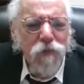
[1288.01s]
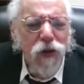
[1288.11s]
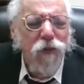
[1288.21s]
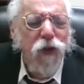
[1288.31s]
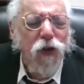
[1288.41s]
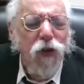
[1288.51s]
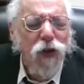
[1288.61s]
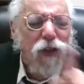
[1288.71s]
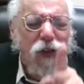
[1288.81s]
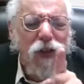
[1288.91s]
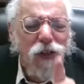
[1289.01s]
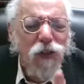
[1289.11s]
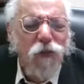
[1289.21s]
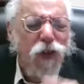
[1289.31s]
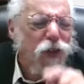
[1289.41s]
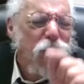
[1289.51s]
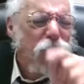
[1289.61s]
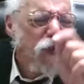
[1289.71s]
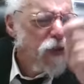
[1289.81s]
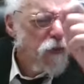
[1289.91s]
But if you could have done it in the front, you
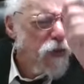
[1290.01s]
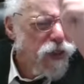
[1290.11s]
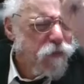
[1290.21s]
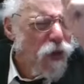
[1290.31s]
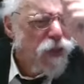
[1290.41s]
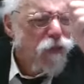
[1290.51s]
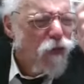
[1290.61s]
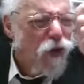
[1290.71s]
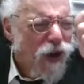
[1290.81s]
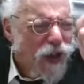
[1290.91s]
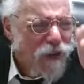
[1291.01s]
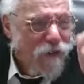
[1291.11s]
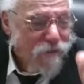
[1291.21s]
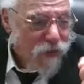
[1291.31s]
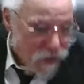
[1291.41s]
don't do it. It's possible. Why?